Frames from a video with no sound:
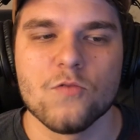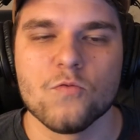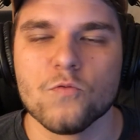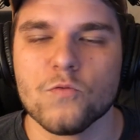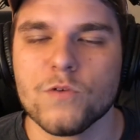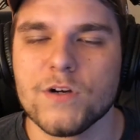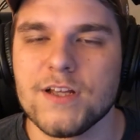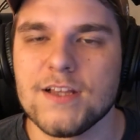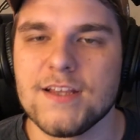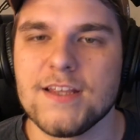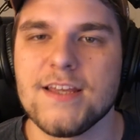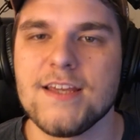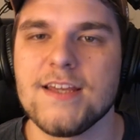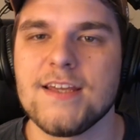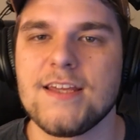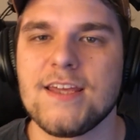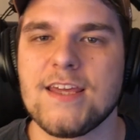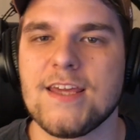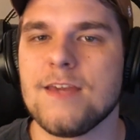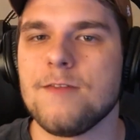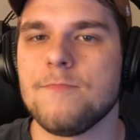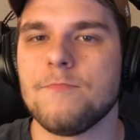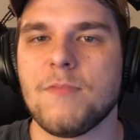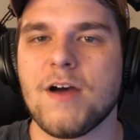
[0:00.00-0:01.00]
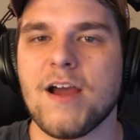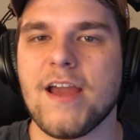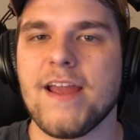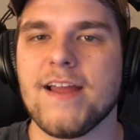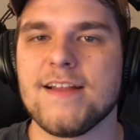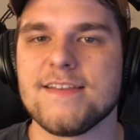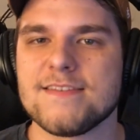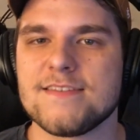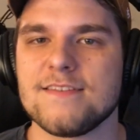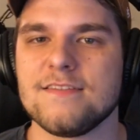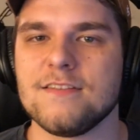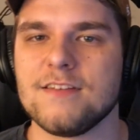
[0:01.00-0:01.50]
really keep my
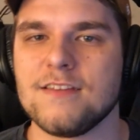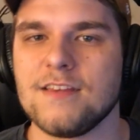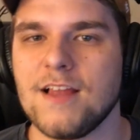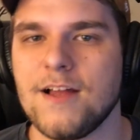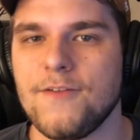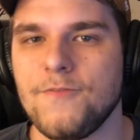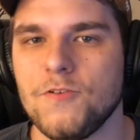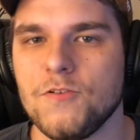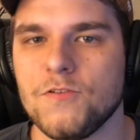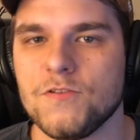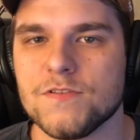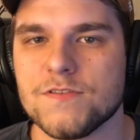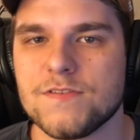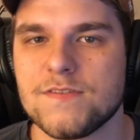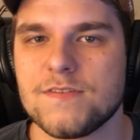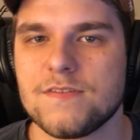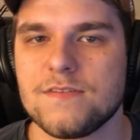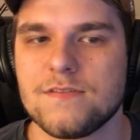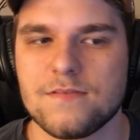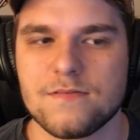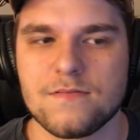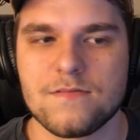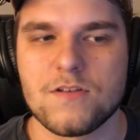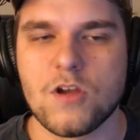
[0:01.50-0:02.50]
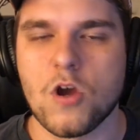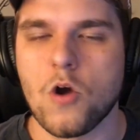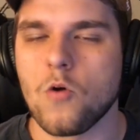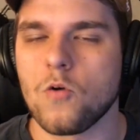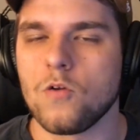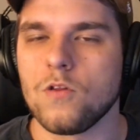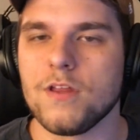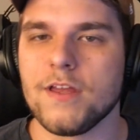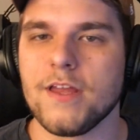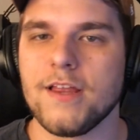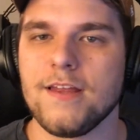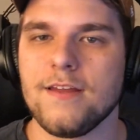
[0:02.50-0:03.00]
insulin levels
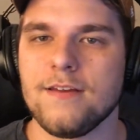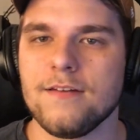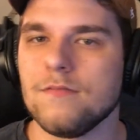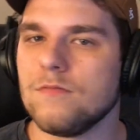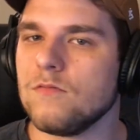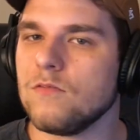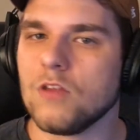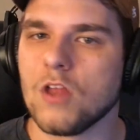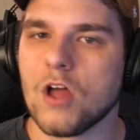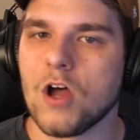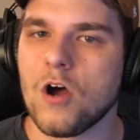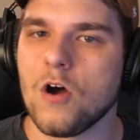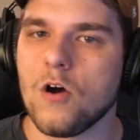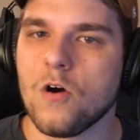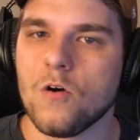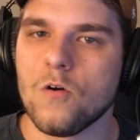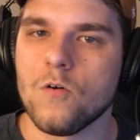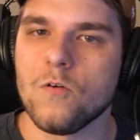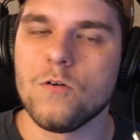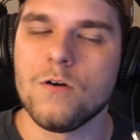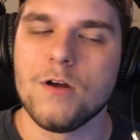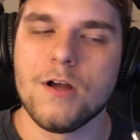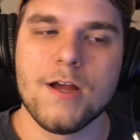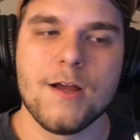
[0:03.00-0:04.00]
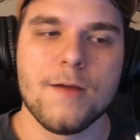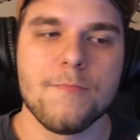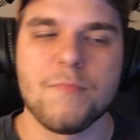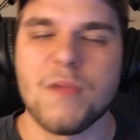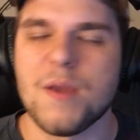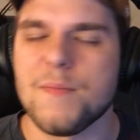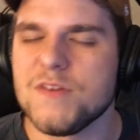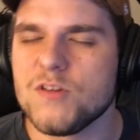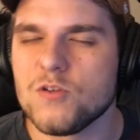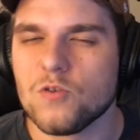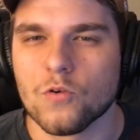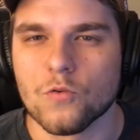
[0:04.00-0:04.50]
totally low.
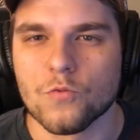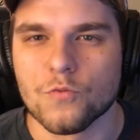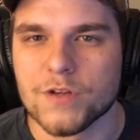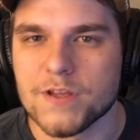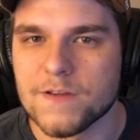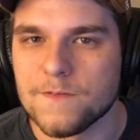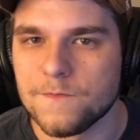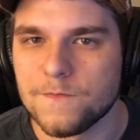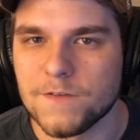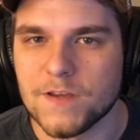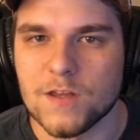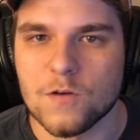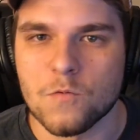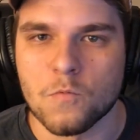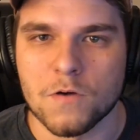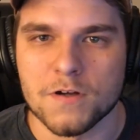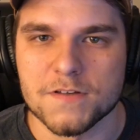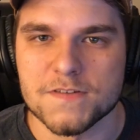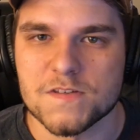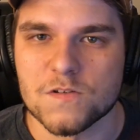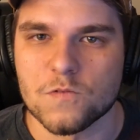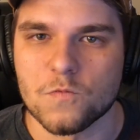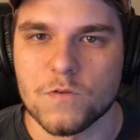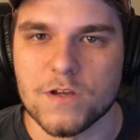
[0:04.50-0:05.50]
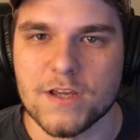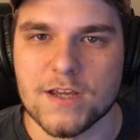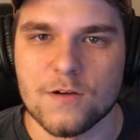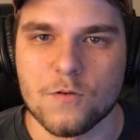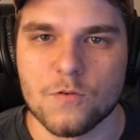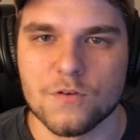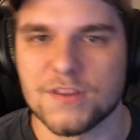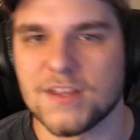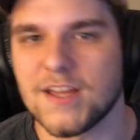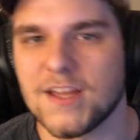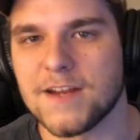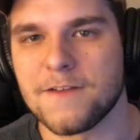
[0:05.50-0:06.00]
Maybe do a refeed once a
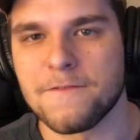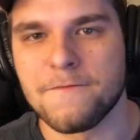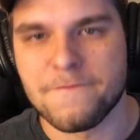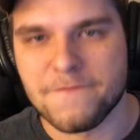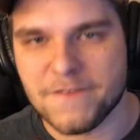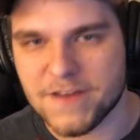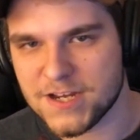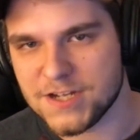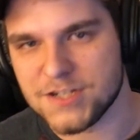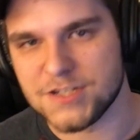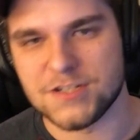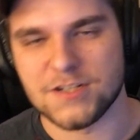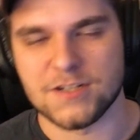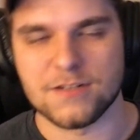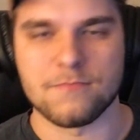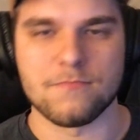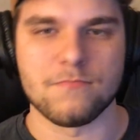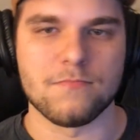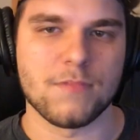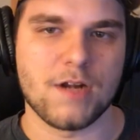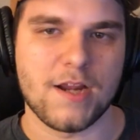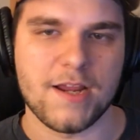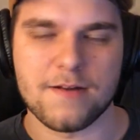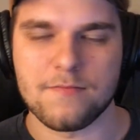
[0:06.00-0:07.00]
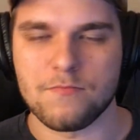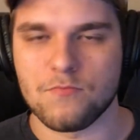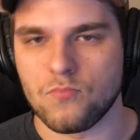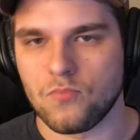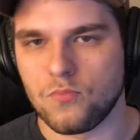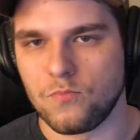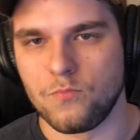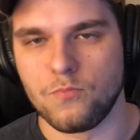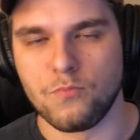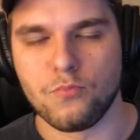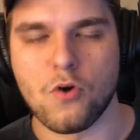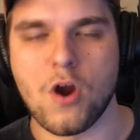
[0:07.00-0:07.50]
week with like fish
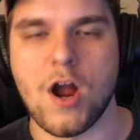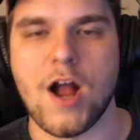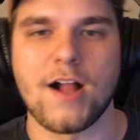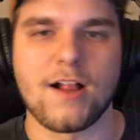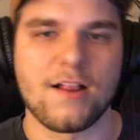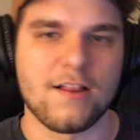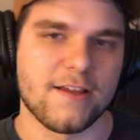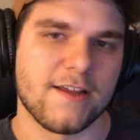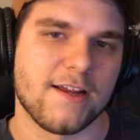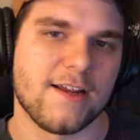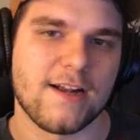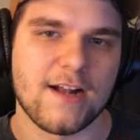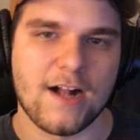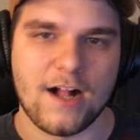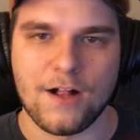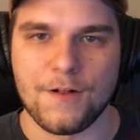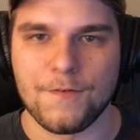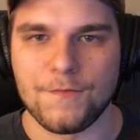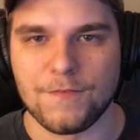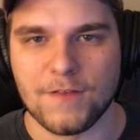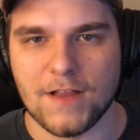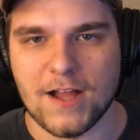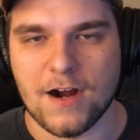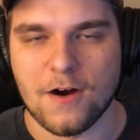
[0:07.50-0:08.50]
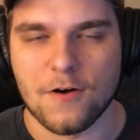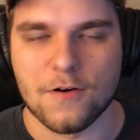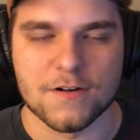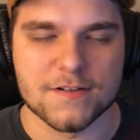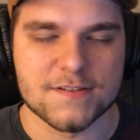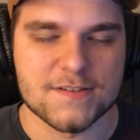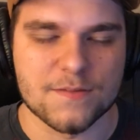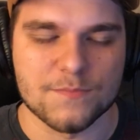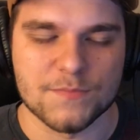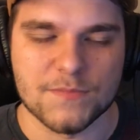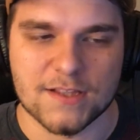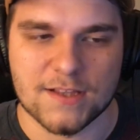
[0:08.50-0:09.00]
and broccoli and cauliflower or
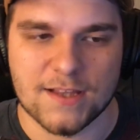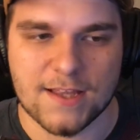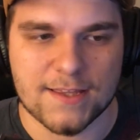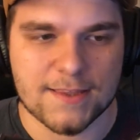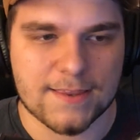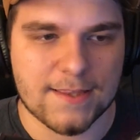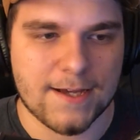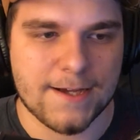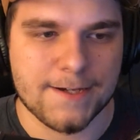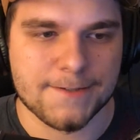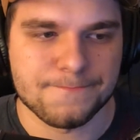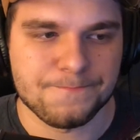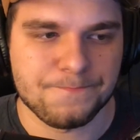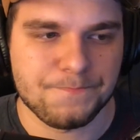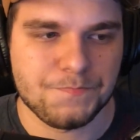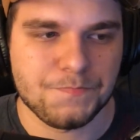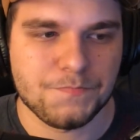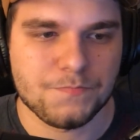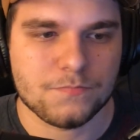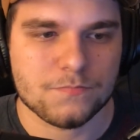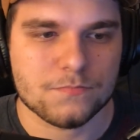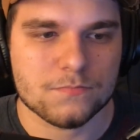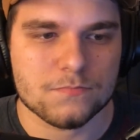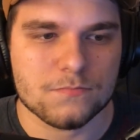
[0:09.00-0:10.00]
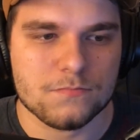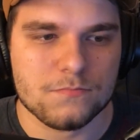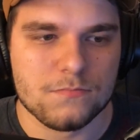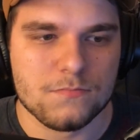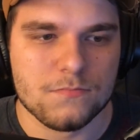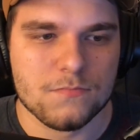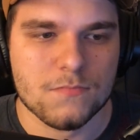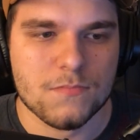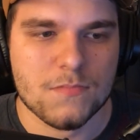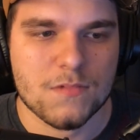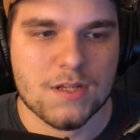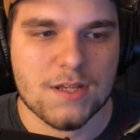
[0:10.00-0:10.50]
something like that.
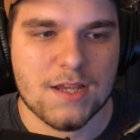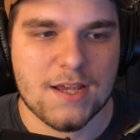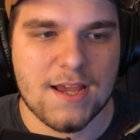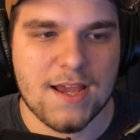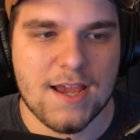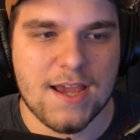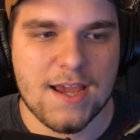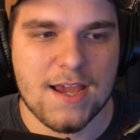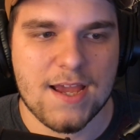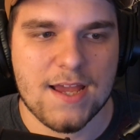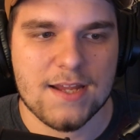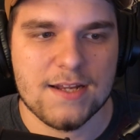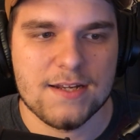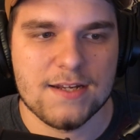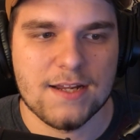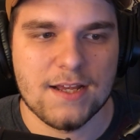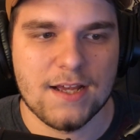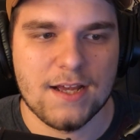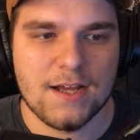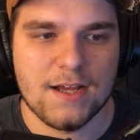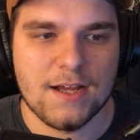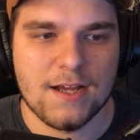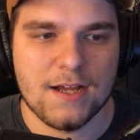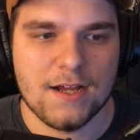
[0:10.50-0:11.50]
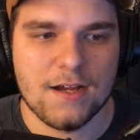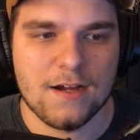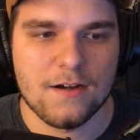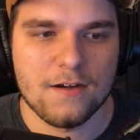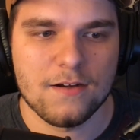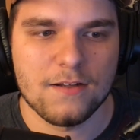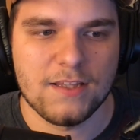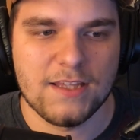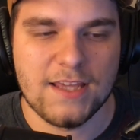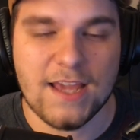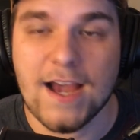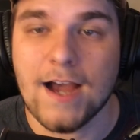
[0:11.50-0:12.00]
And
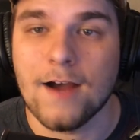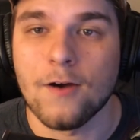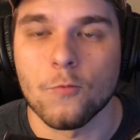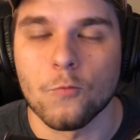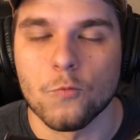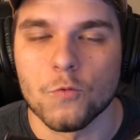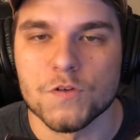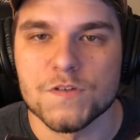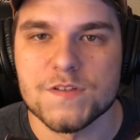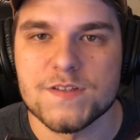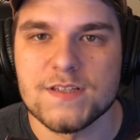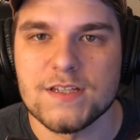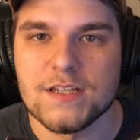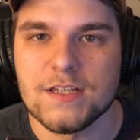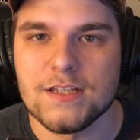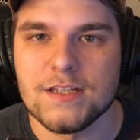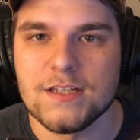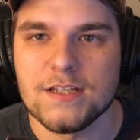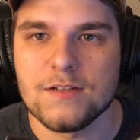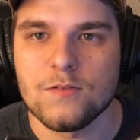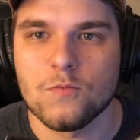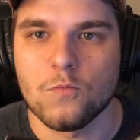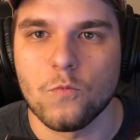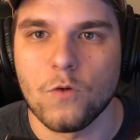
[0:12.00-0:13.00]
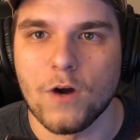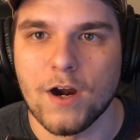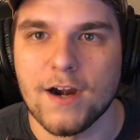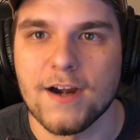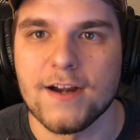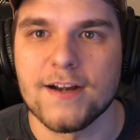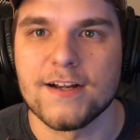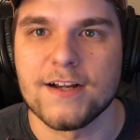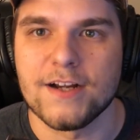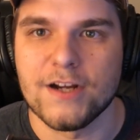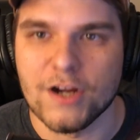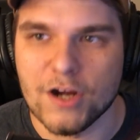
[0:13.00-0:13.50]
we'll see where
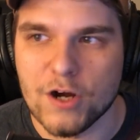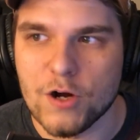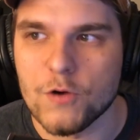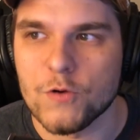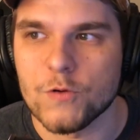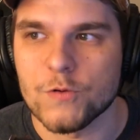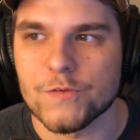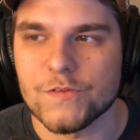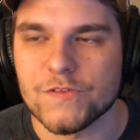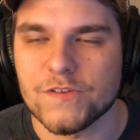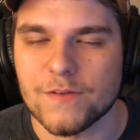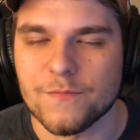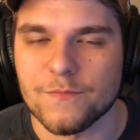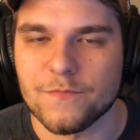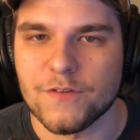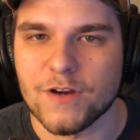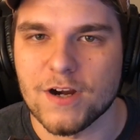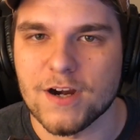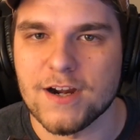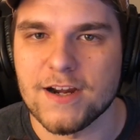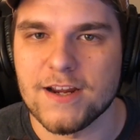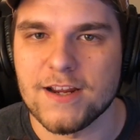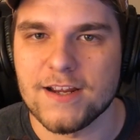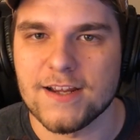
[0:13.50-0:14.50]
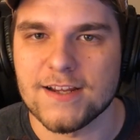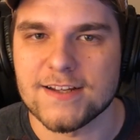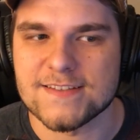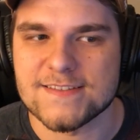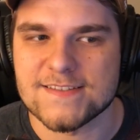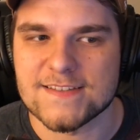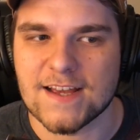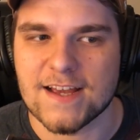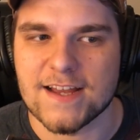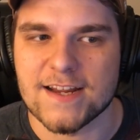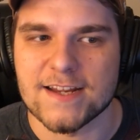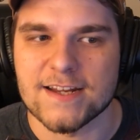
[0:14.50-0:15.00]
it goes. I'm very
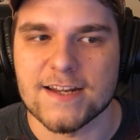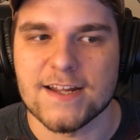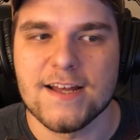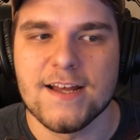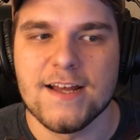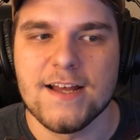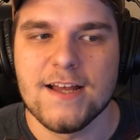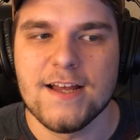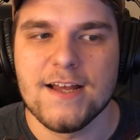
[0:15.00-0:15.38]
excited.